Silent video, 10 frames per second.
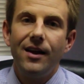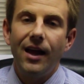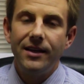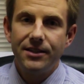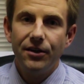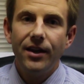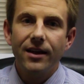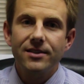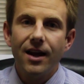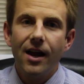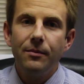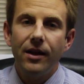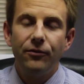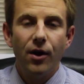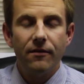Until next time,
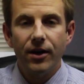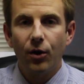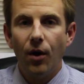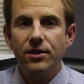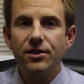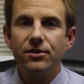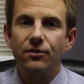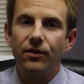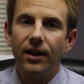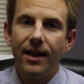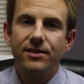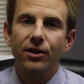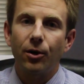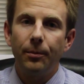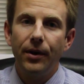if you have any questions over
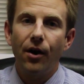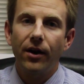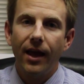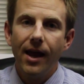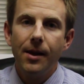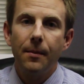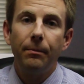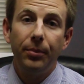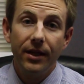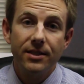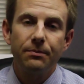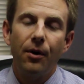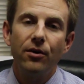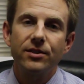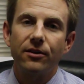LASIK or PRK, please
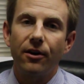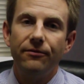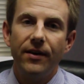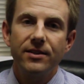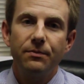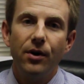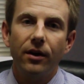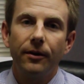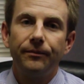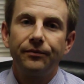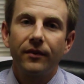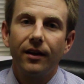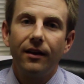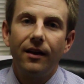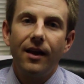post on our Facebook,
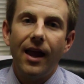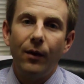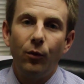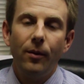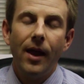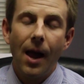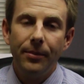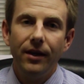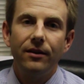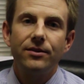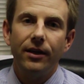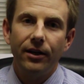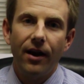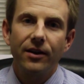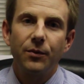and we'll be happy to
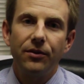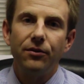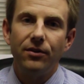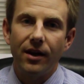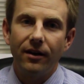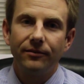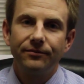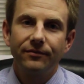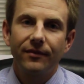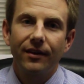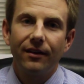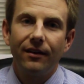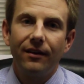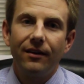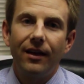interact with you there.
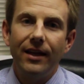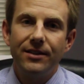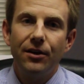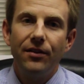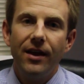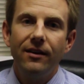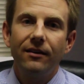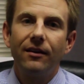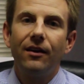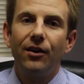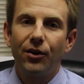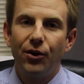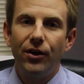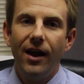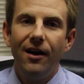Until then,
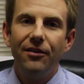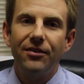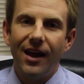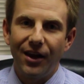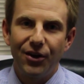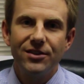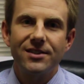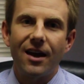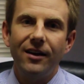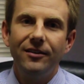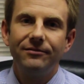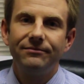good health and good sight.